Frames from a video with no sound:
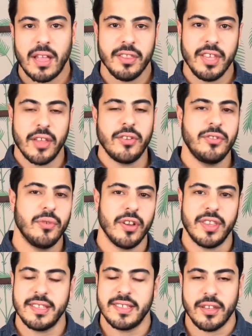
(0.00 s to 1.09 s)
The other two are
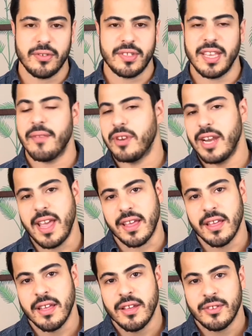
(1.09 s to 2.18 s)
things that you see every day.
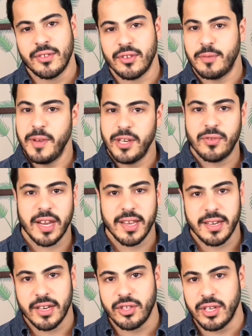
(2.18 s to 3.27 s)
So speech
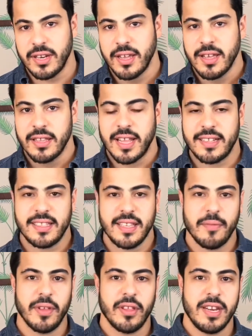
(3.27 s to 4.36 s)
recognition, that's the
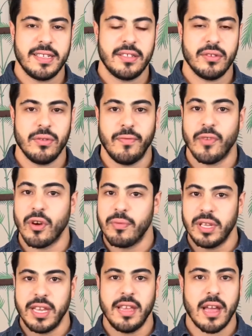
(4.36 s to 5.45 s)
ability to
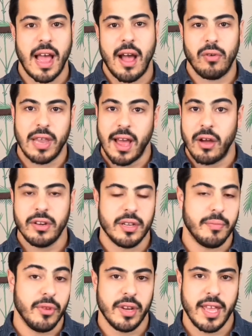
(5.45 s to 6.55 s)
verbally, out loud,
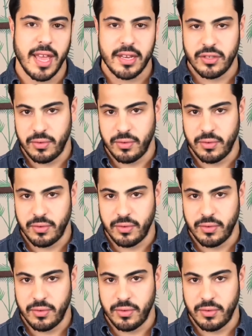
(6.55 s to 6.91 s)
communicate